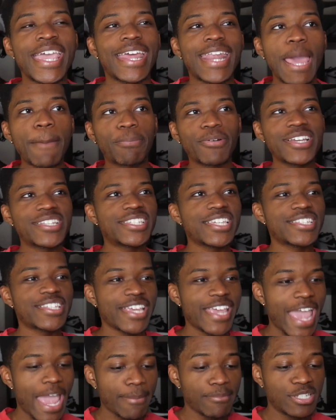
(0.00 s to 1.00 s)
And that
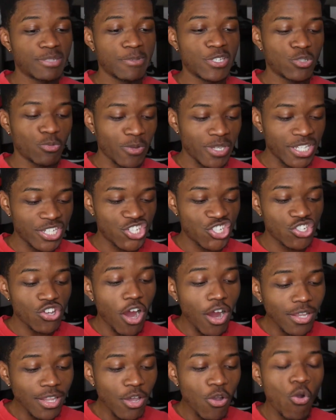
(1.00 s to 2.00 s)
preseason game is between the
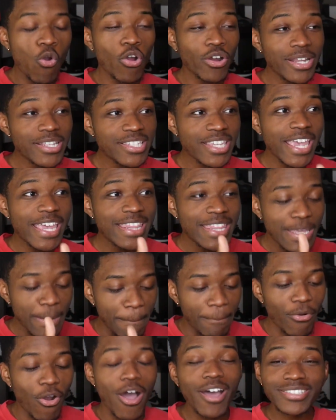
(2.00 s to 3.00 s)
Charlotte Hornets and the
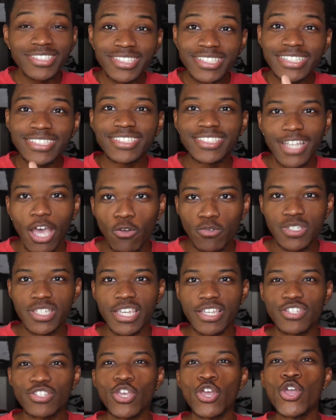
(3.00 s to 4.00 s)
Boston
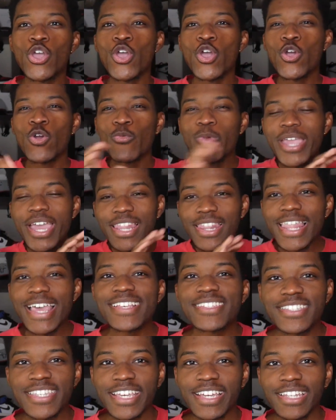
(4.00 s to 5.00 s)
Celtics.
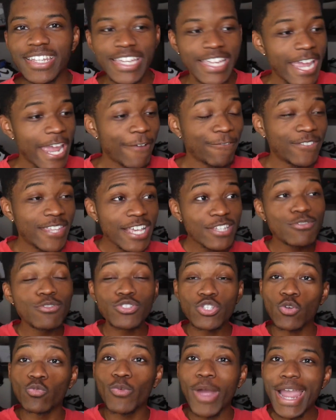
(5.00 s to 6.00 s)
Realistically, if this
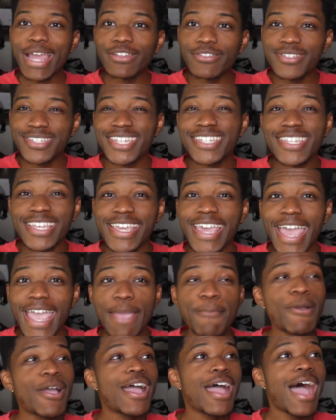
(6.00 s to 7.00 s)
was a regular season
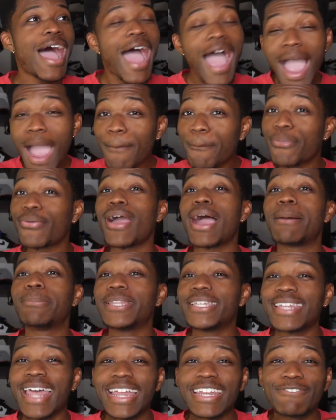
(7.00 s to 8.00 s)
game, I'm
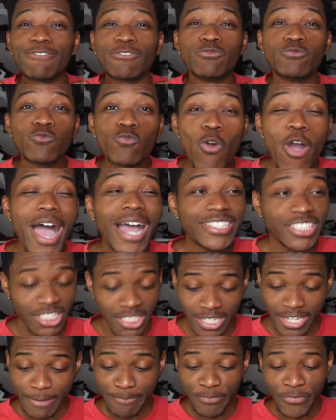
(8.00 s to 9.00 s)
probably not even
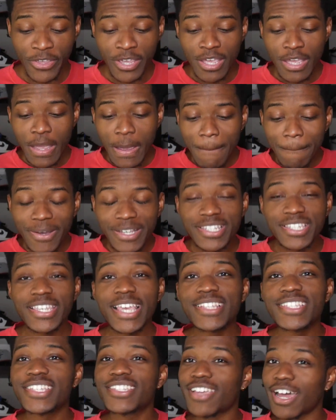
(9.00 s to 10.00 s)
watching it. But
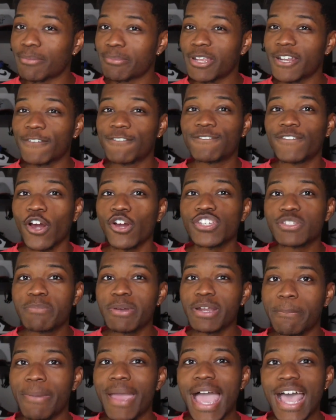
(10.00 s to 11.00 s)
since it's going to be the first
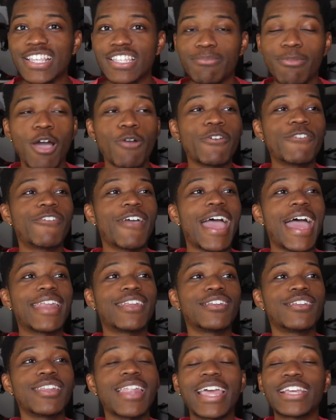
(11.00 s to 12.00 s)
basketball we've had
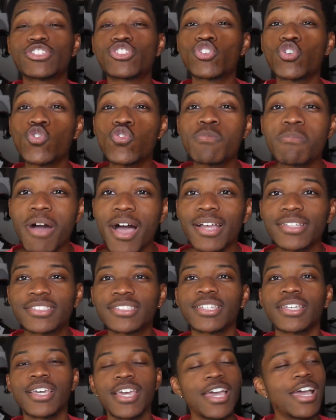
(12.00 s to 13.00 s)
in like two
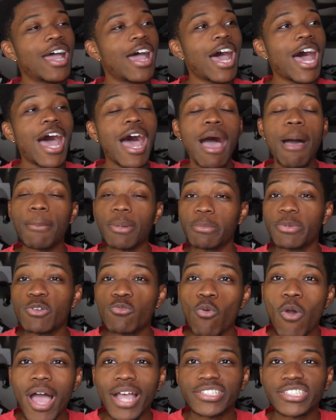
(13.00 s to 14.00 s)
months, I'm going to be
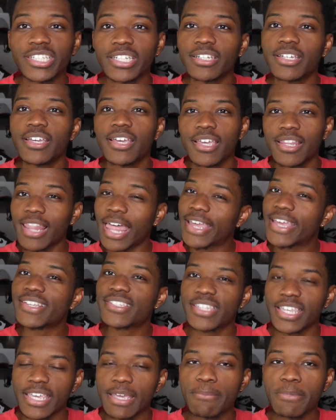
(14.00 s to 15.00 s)
watching like
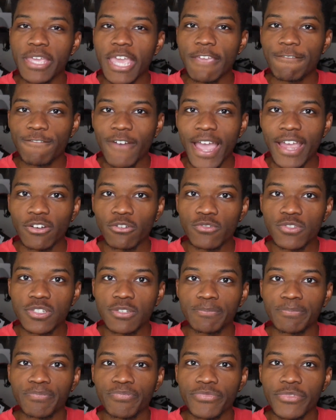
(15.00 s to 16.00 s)
it's the NBA
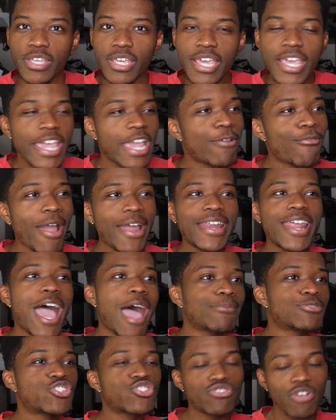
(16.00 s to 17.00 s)
Finals. And right
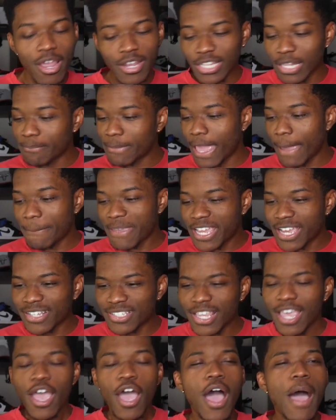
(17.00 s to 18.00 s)
now I'm struggling, man,
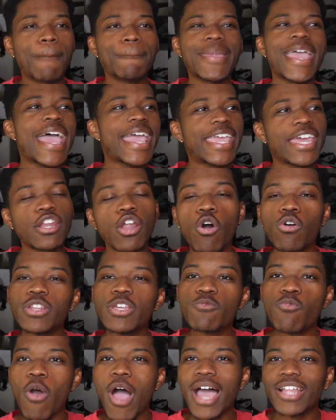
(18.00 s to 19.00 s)
because a man can
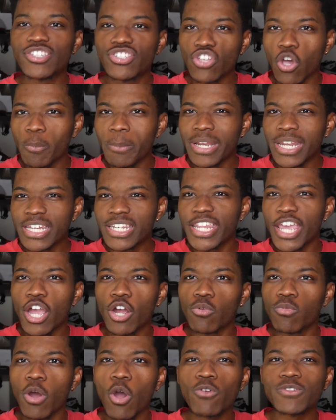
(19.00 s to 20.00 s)
only watch so many
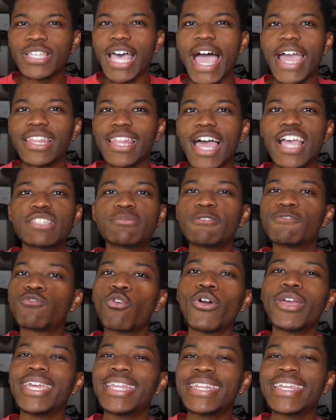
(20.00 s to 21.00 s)
Derrick Rose highlights
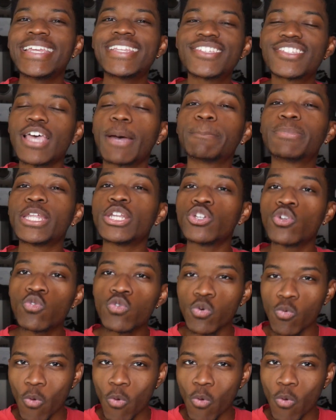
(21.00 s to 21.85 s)
before he needs something new to